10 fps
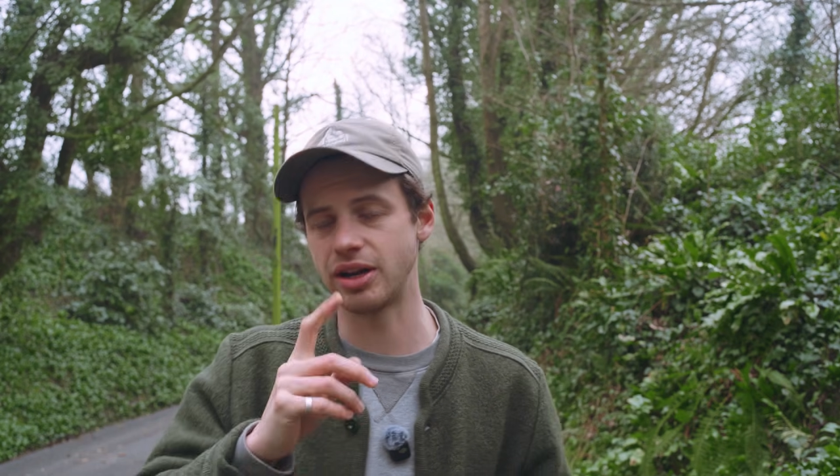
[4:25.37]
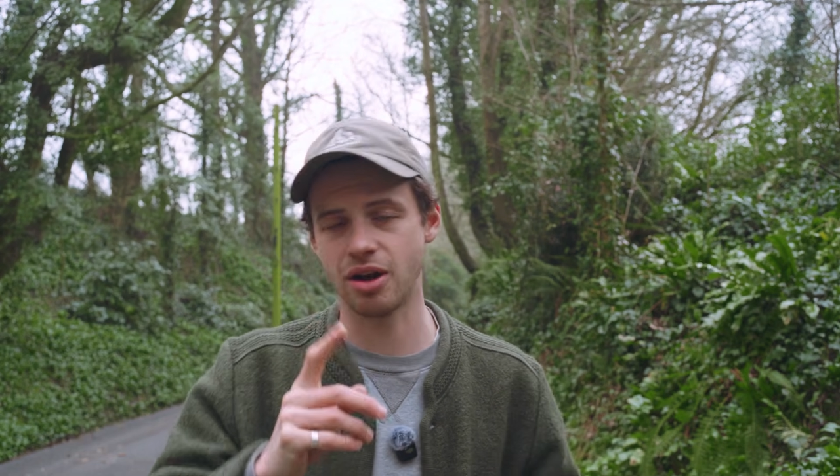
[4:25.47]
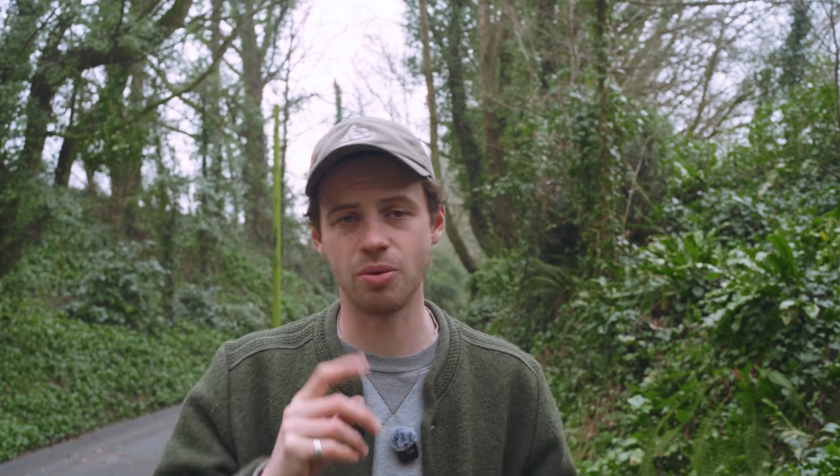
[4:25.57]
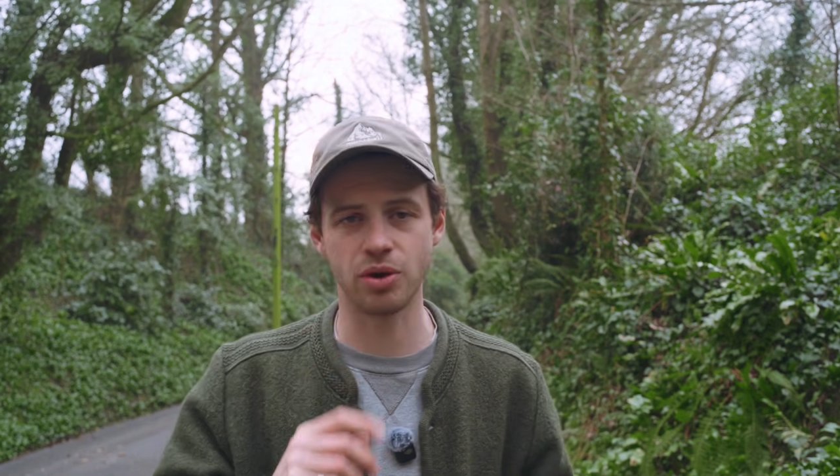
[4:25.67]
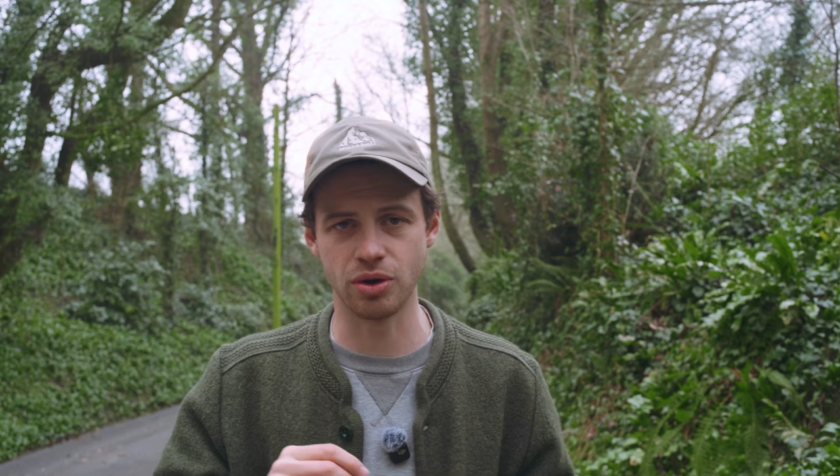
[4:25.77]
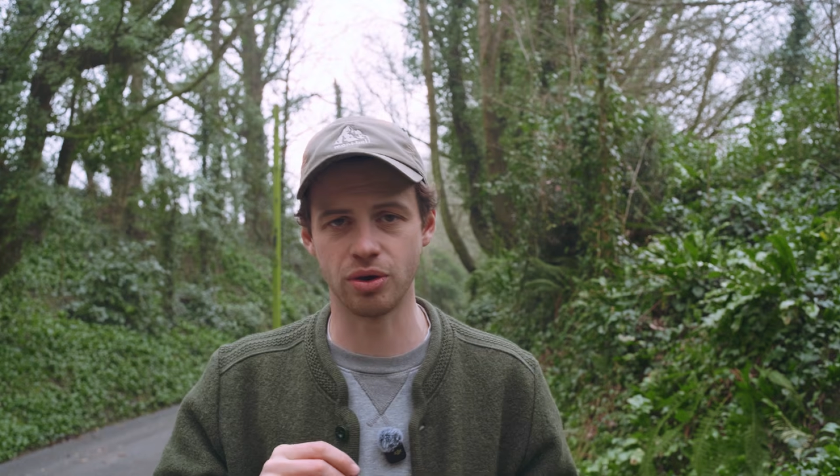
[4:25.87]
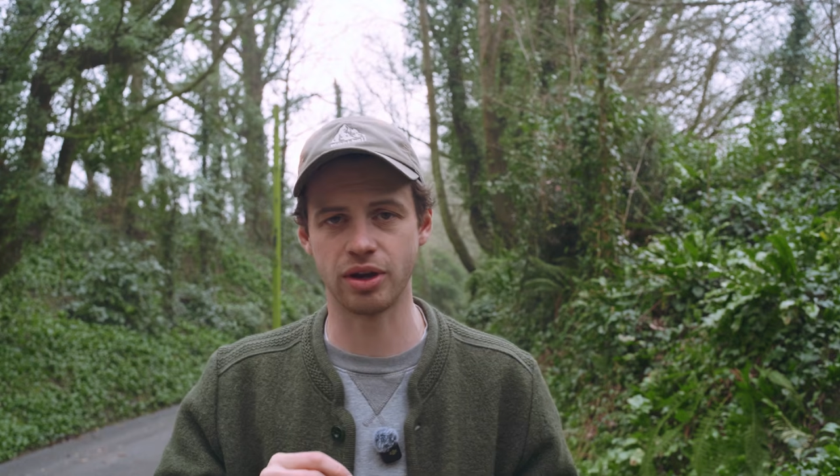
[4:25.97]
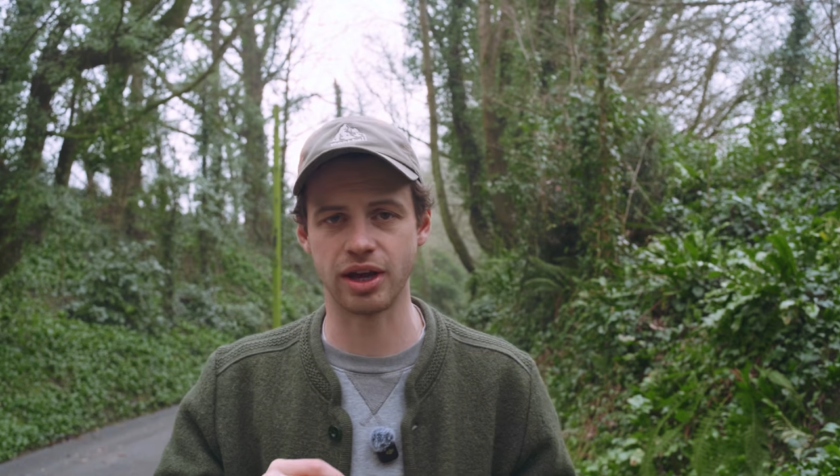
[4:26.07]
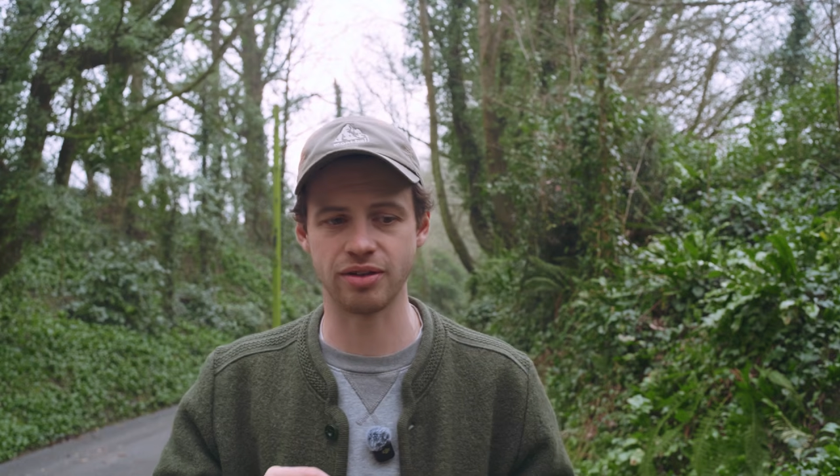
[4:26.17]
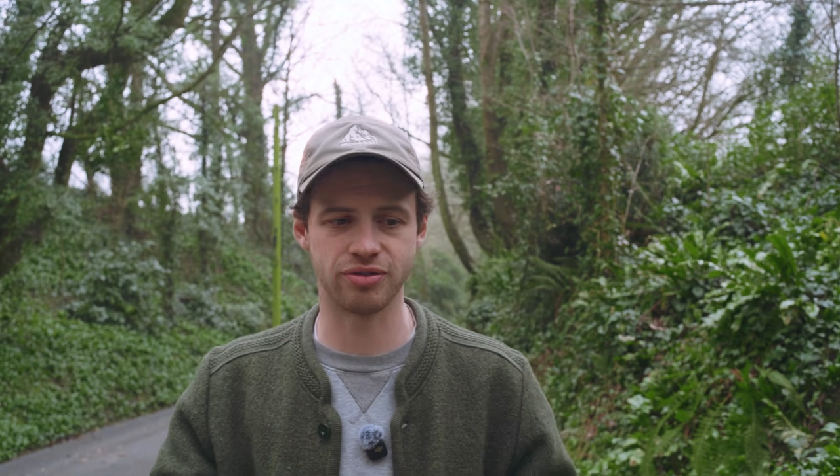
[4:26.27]
know what you're
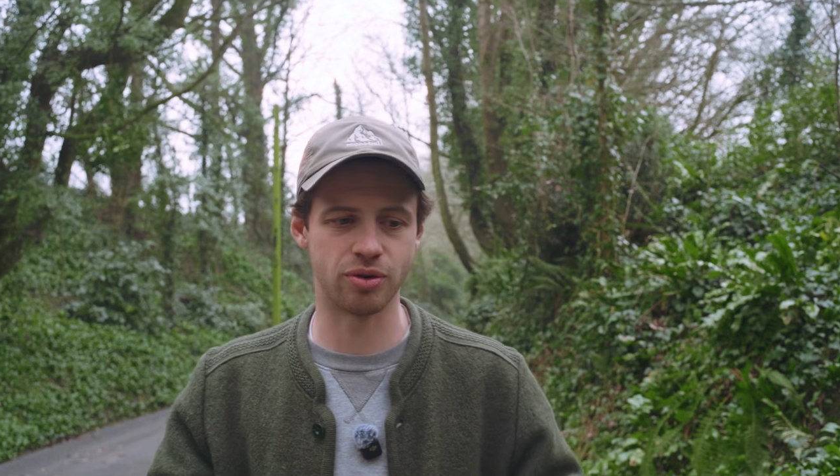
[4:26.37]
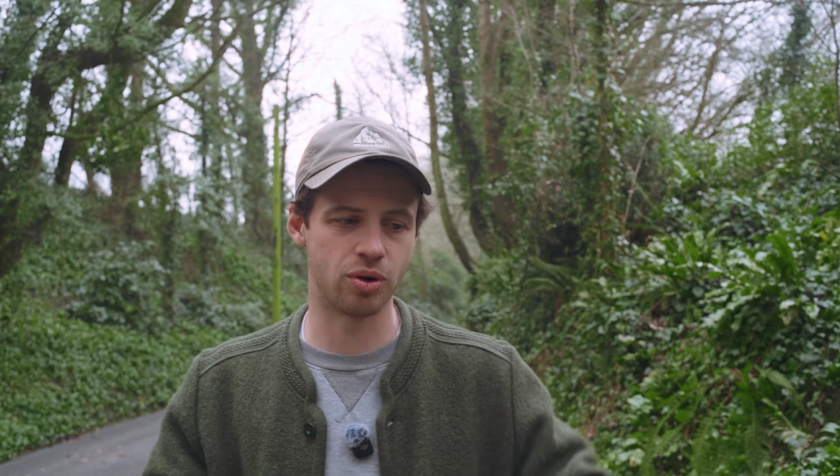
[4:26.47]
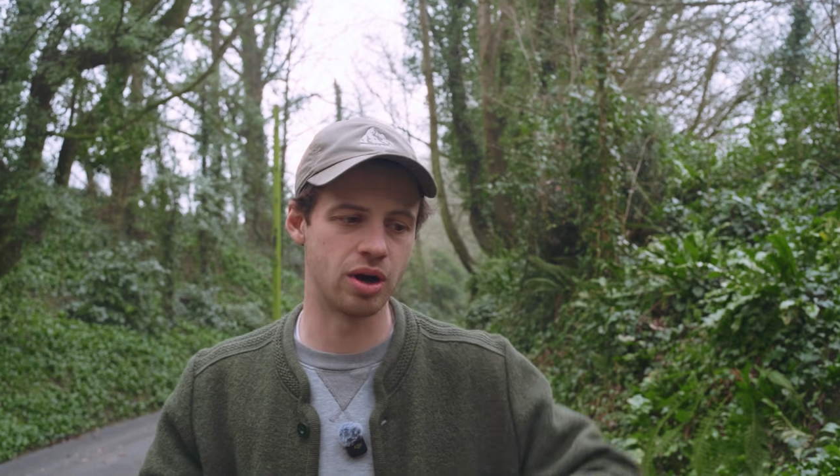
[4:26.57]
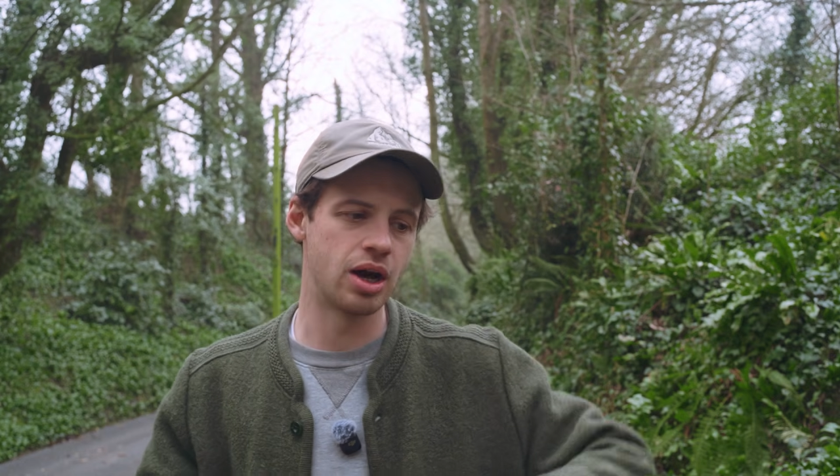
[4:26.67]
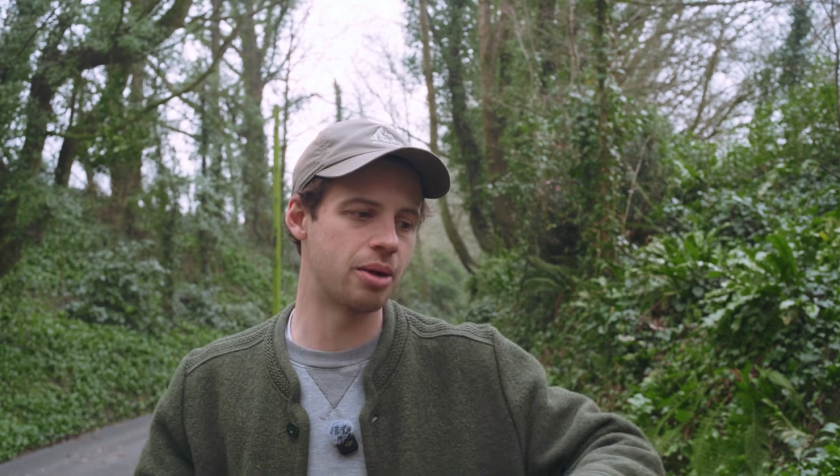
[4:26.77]
looking for,